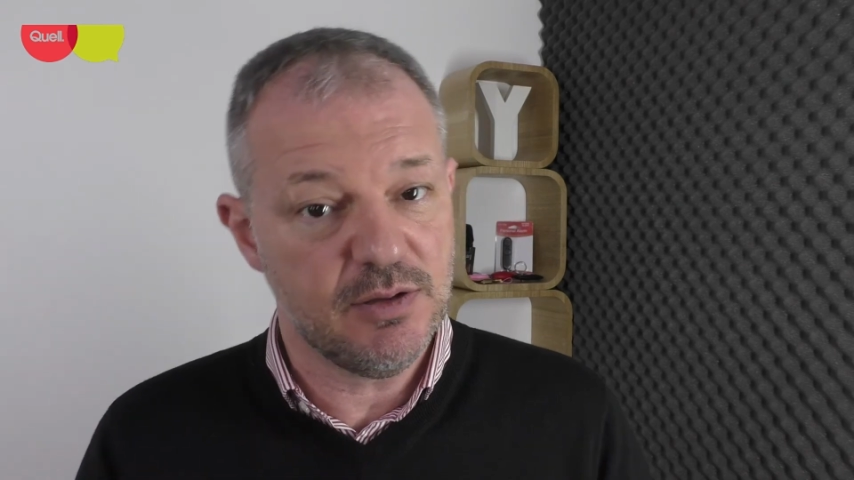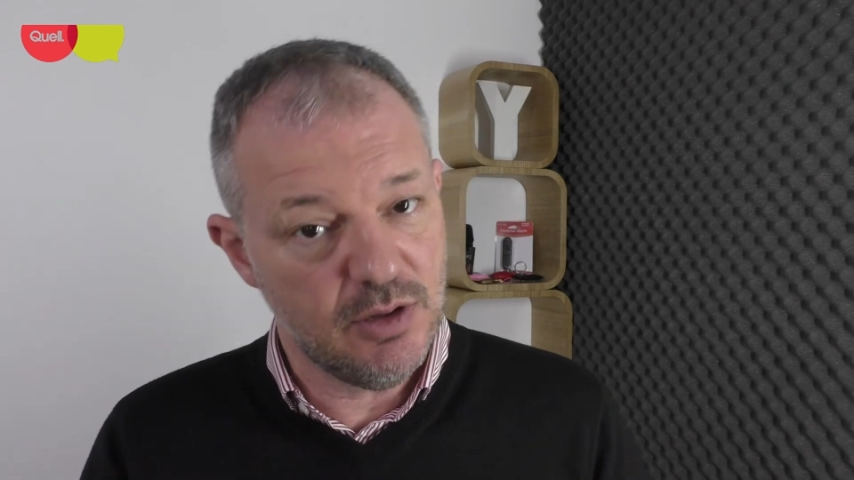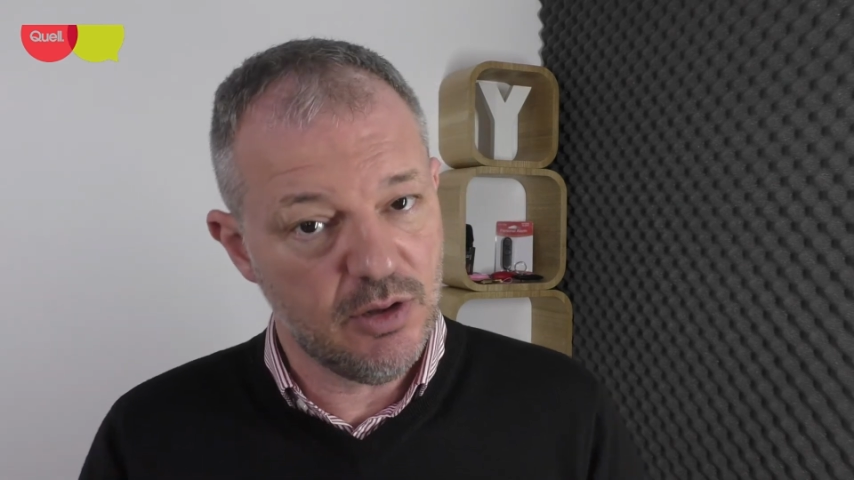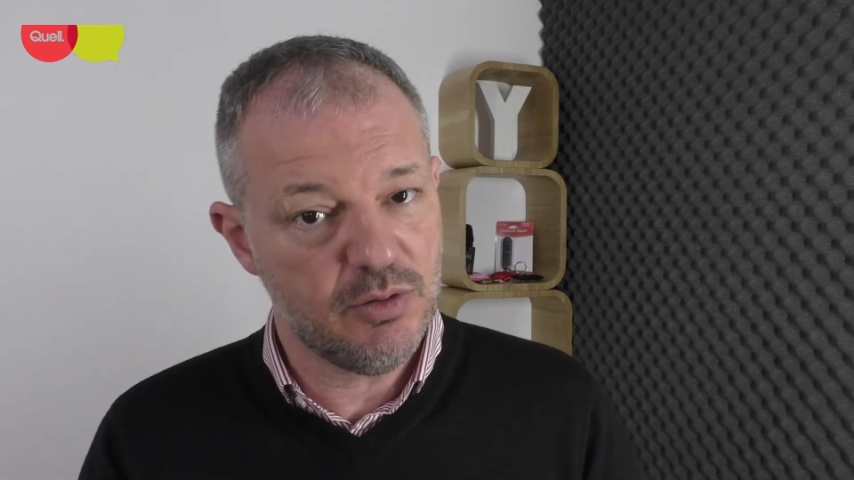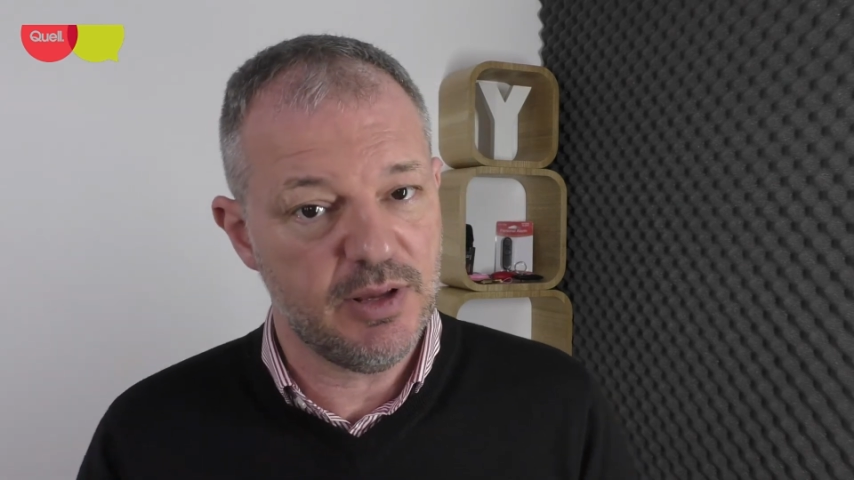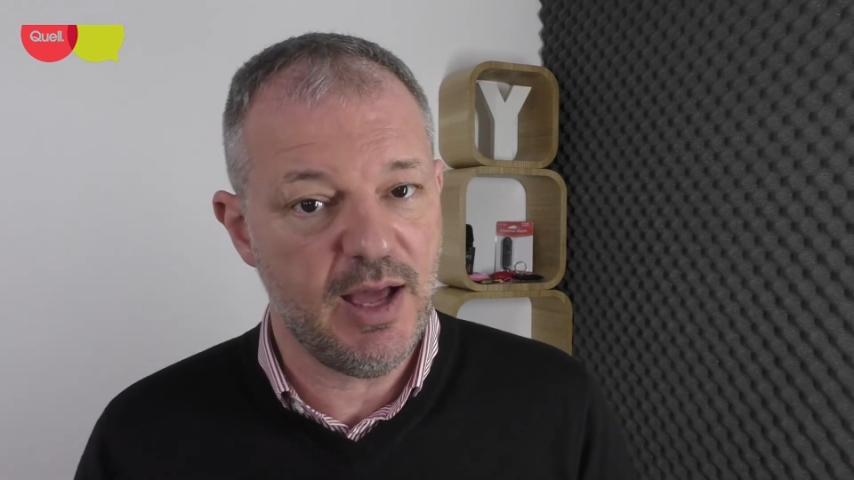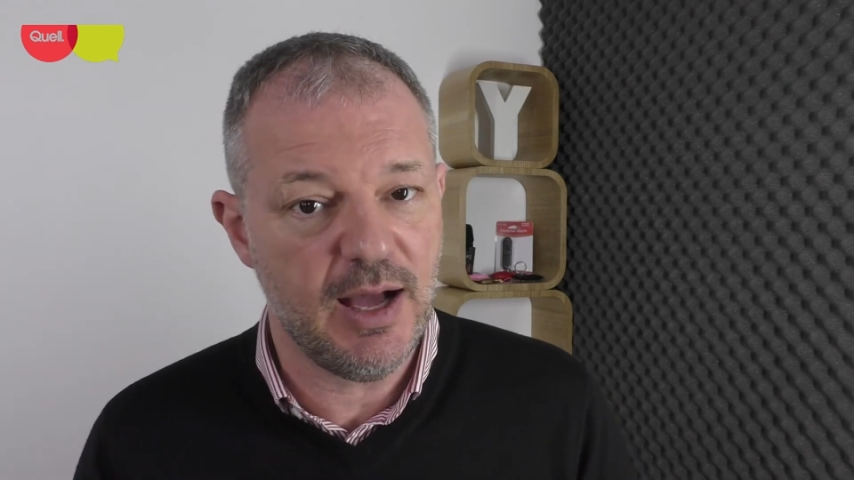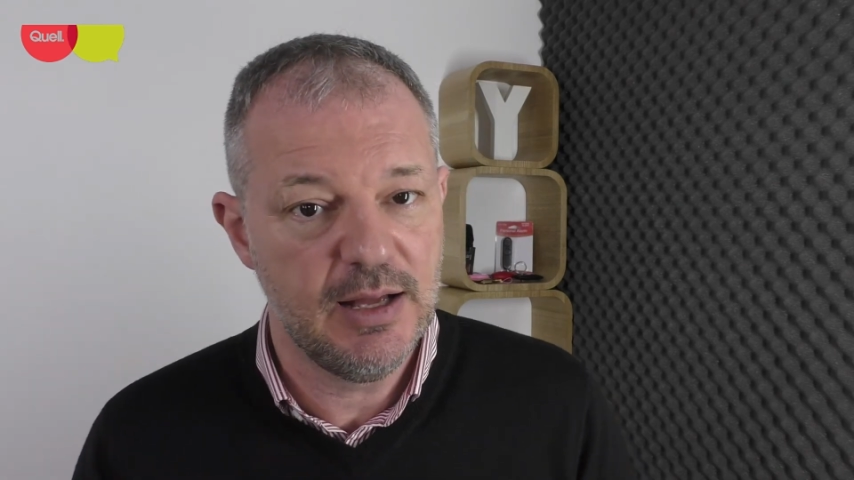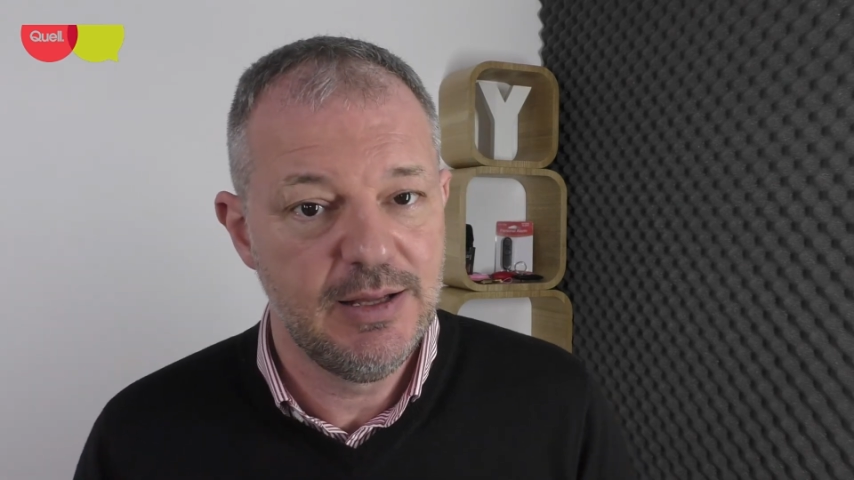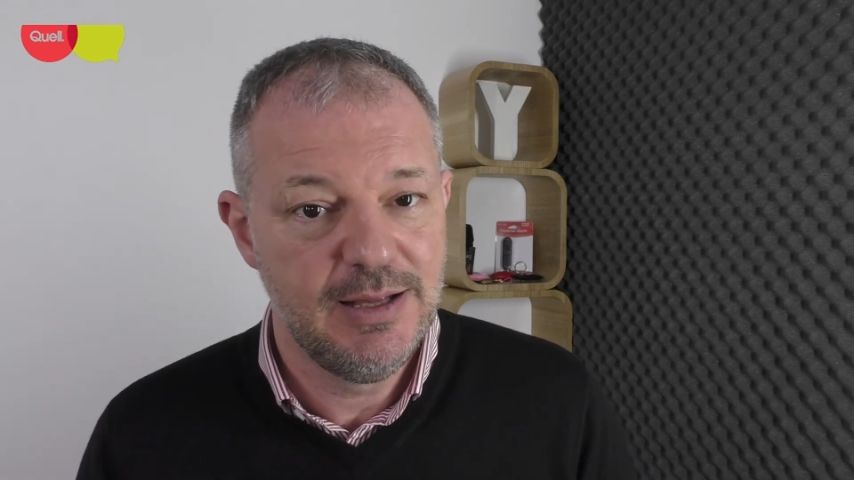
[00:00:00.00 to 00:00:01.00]
And not only
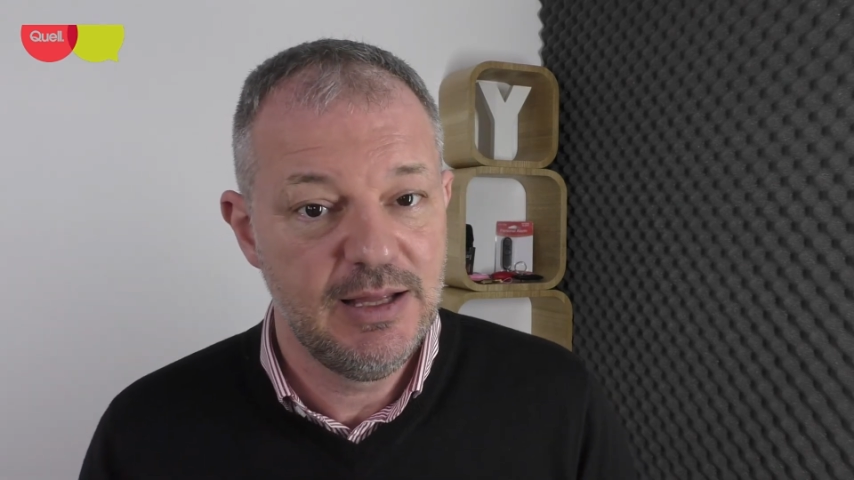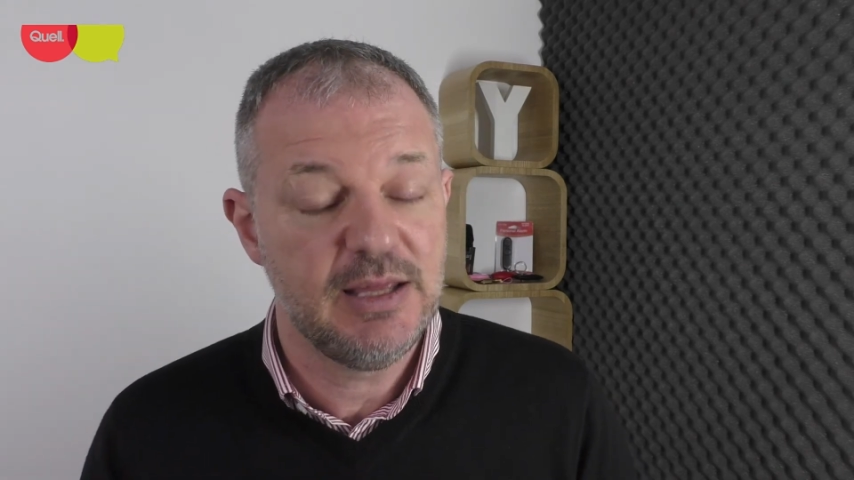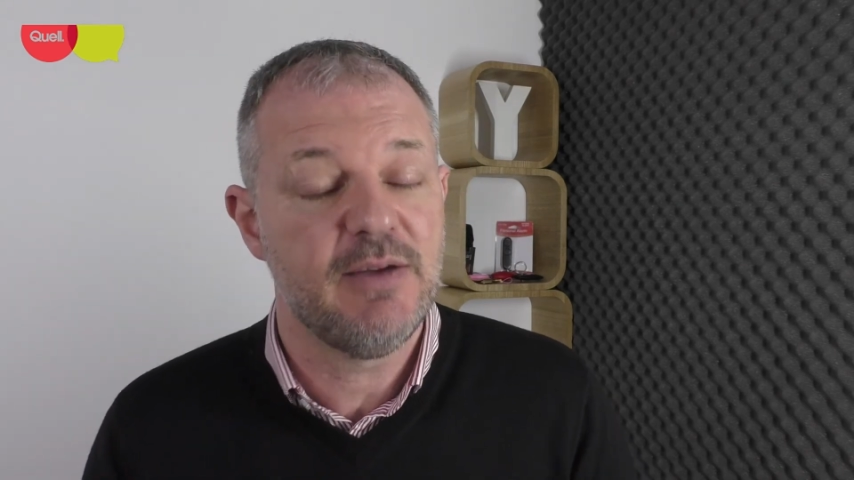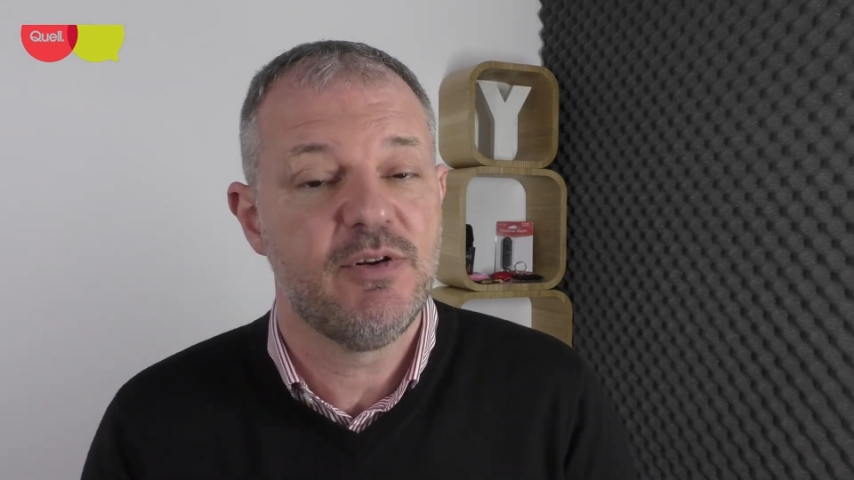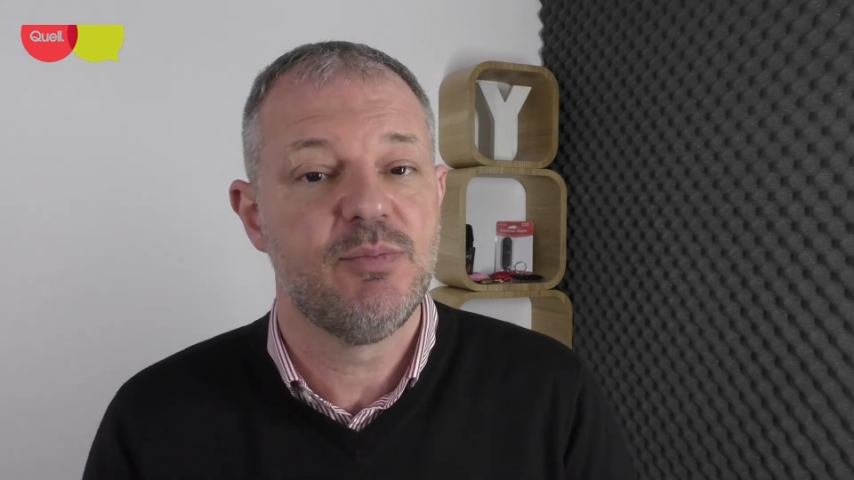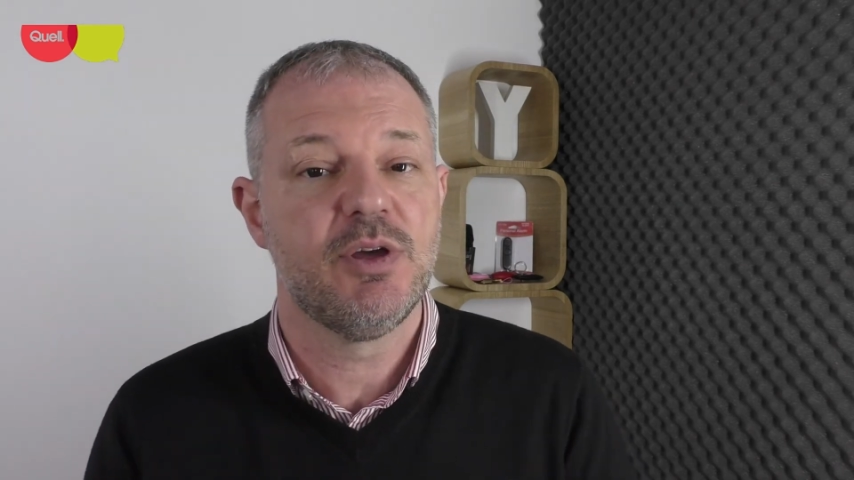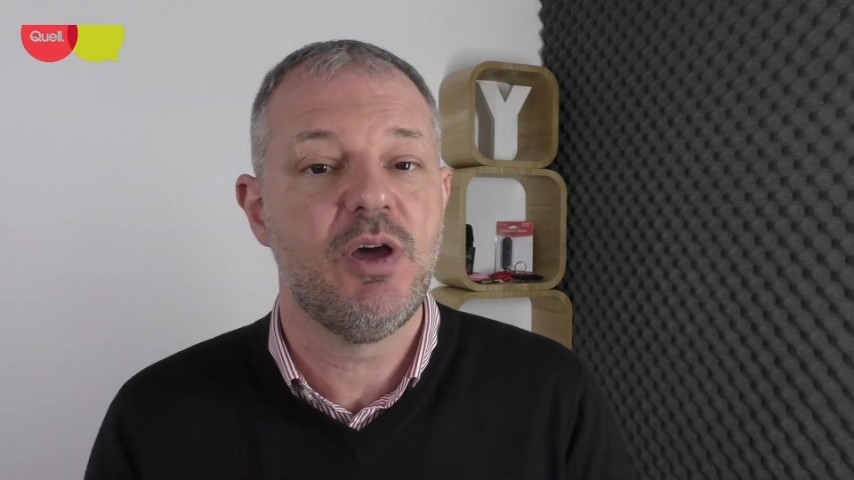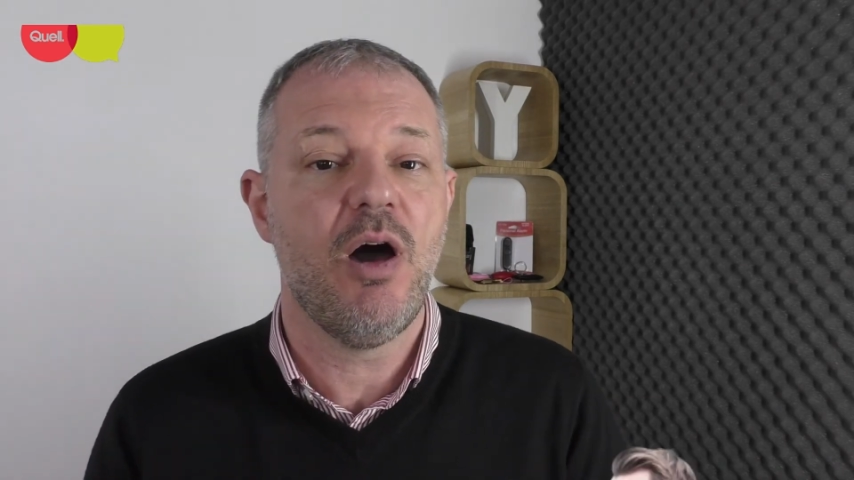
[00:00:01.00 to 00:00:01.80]
that, giving them the